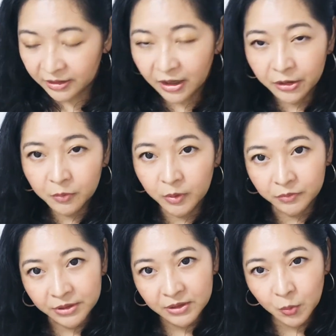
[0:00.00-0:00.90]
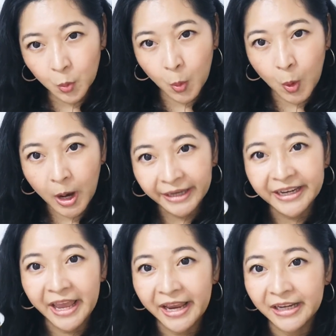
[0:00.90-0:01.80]
The other one was quite
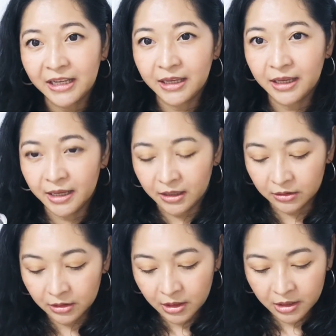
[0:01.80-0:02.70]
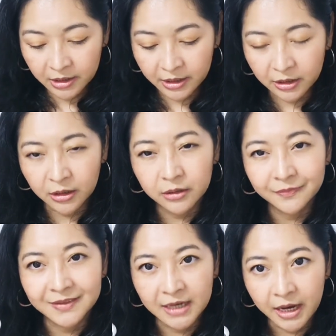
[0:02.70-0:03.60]
heady and kind of
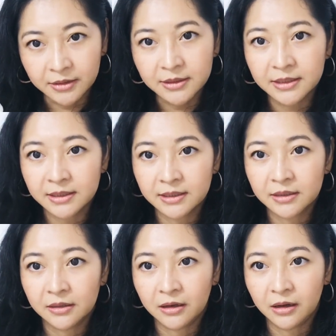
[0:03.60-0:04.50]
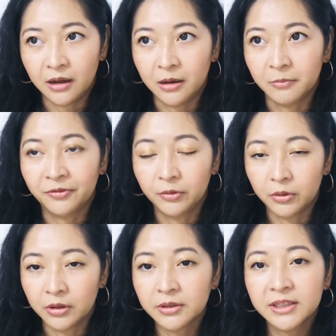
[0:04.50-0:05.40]
dense
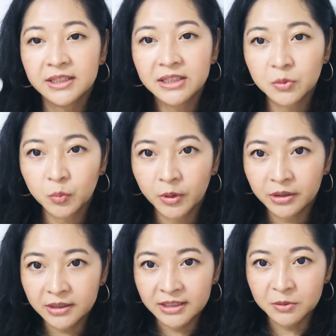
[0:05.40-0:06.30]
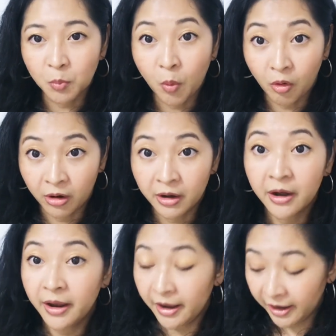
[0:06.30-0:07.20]
florals. This one is more
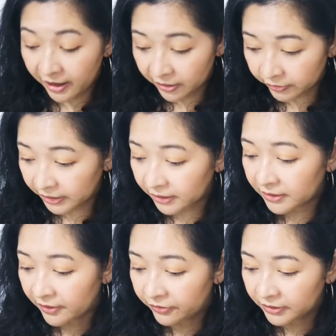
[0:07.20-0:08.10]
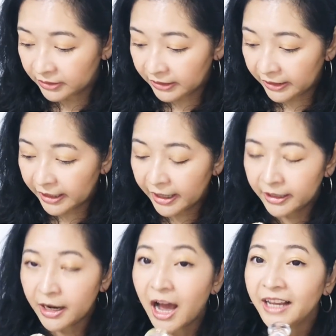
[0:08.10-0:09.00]
airy, definitely,
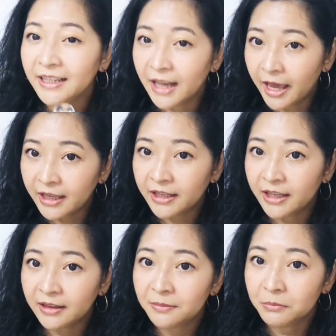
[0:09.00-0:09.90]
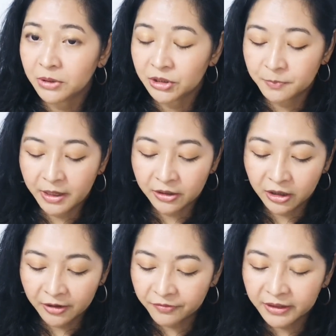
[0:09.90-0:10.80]
and I like it much
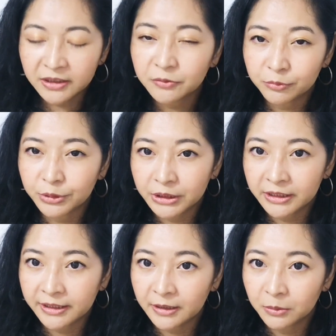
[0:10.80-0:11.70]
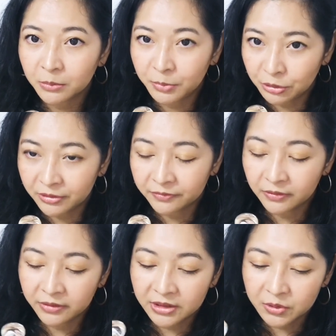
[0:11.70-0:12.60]
better. I find it really
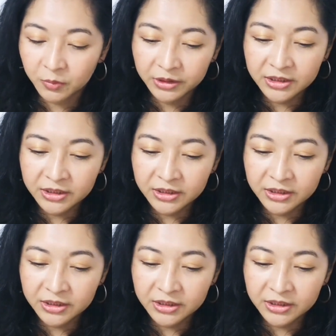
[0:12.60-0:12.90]
beautiful, this one.